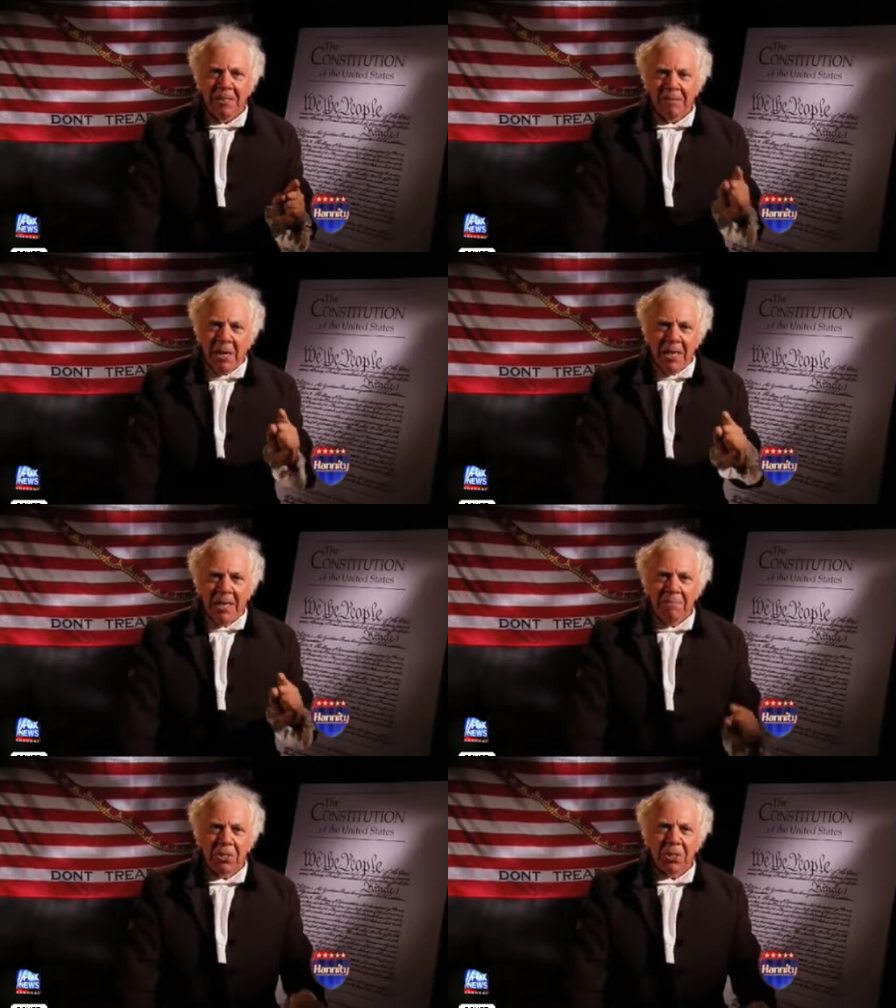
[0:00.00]
My
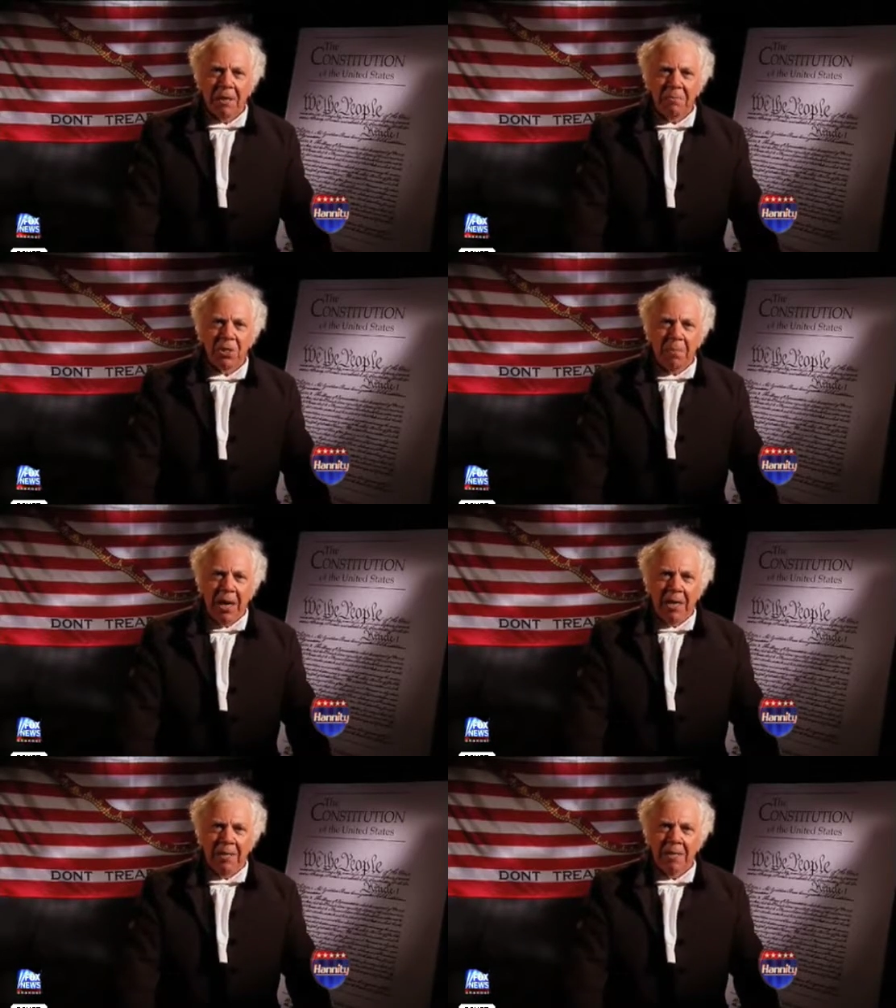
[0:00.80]
name is Thomas
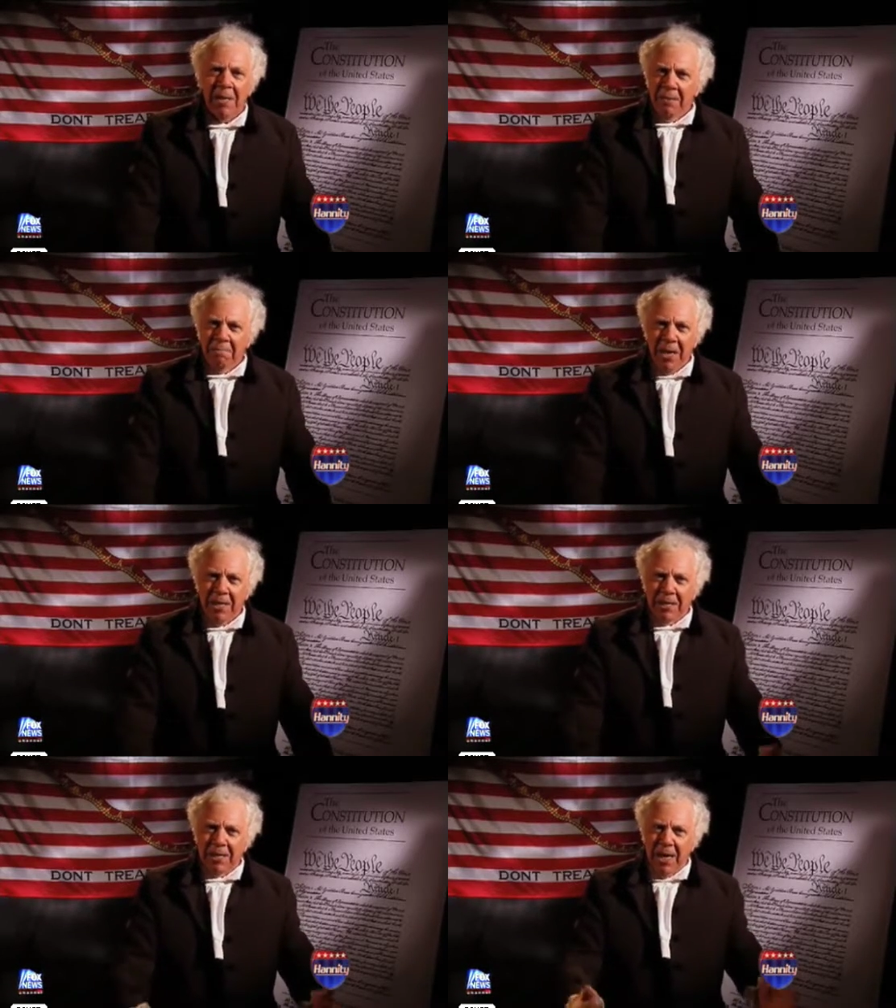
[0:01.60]
Paine. May
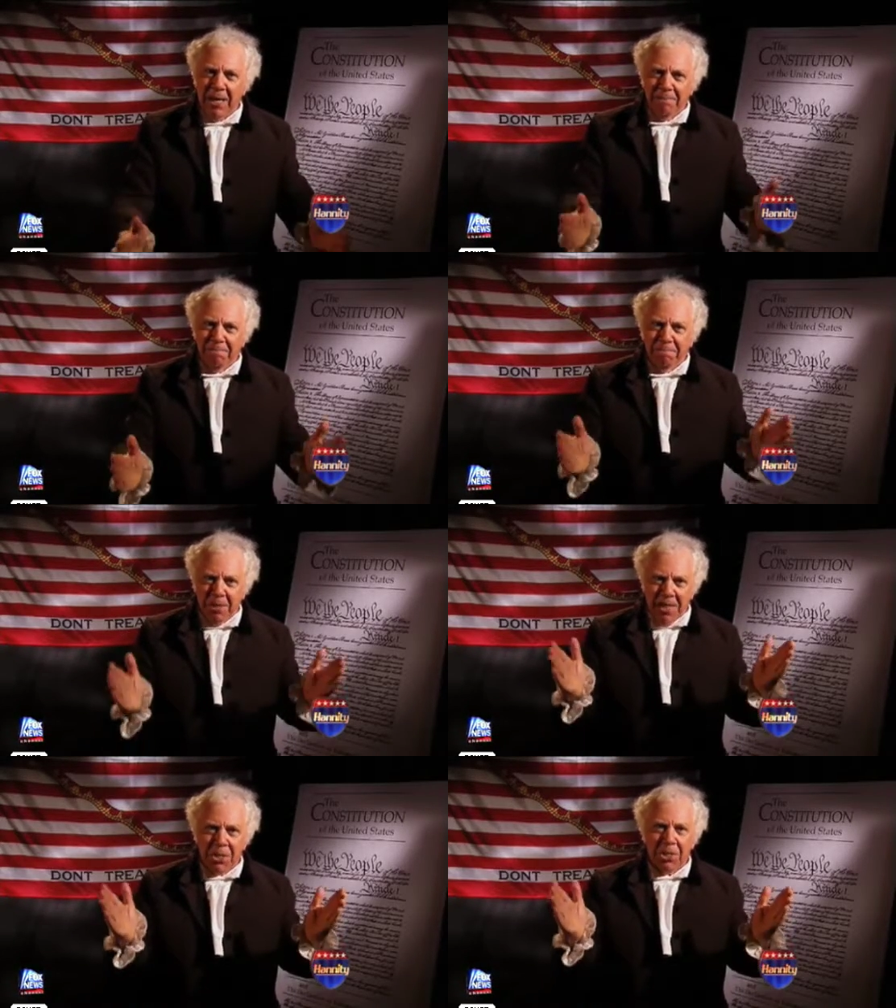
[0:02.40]
God
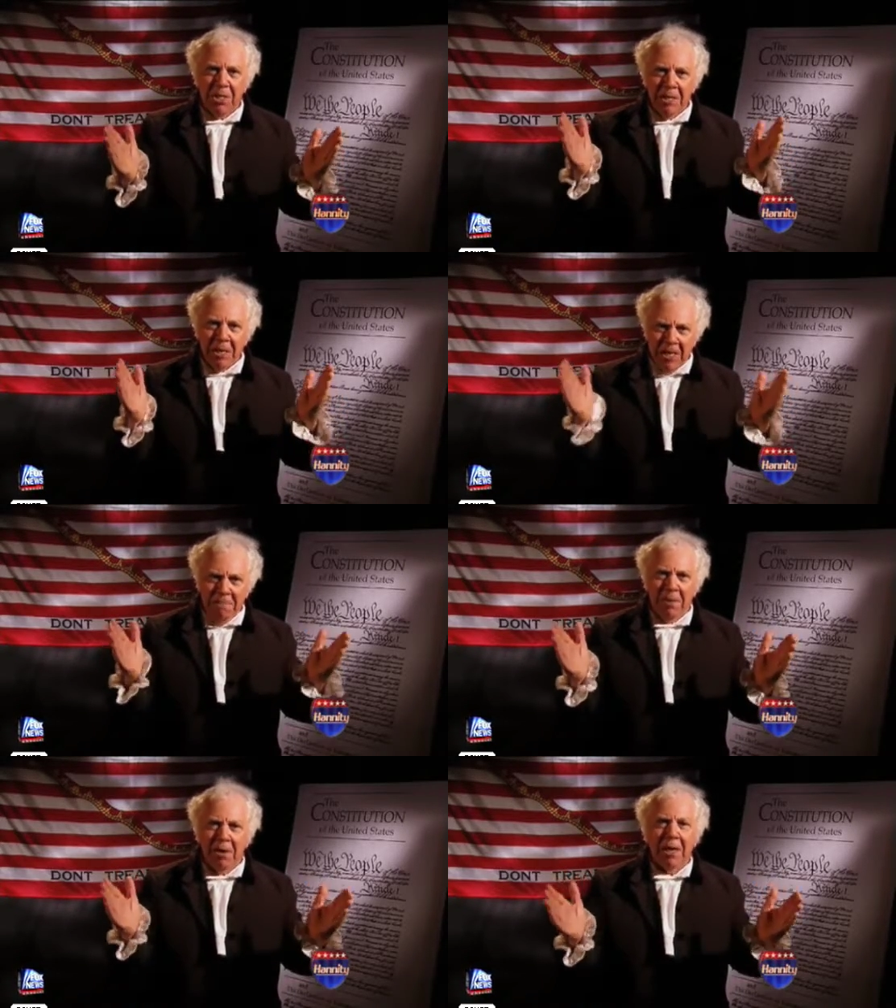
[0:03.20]
bless America.